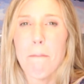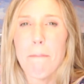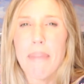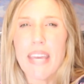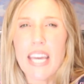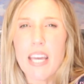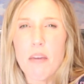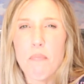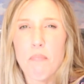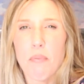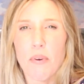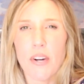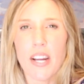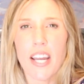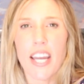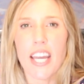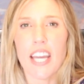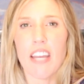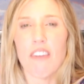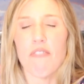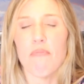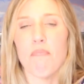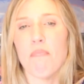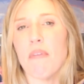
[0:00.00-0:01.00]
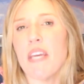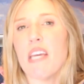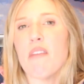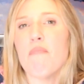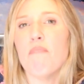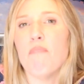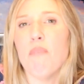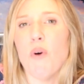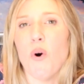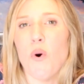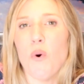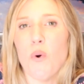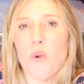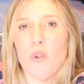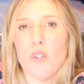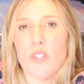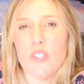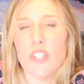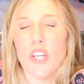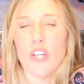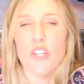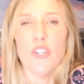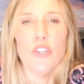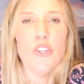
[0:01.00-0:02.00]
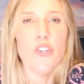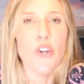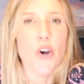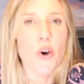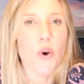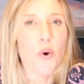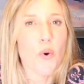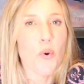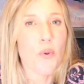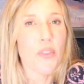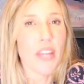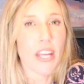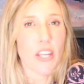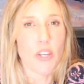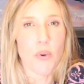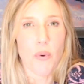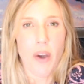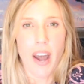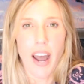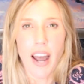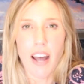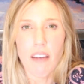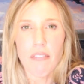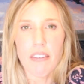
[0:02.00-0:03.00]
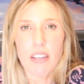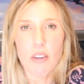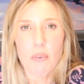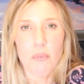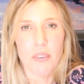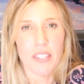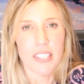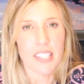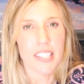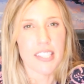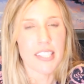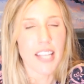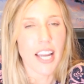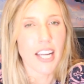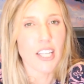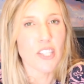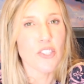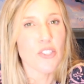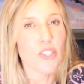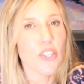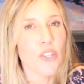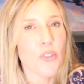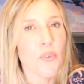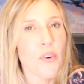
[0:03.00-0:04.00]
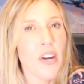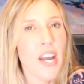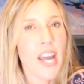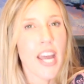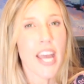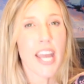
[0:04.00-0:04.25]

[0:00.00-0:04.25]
Be brave, be bold. Know that you have it inside you.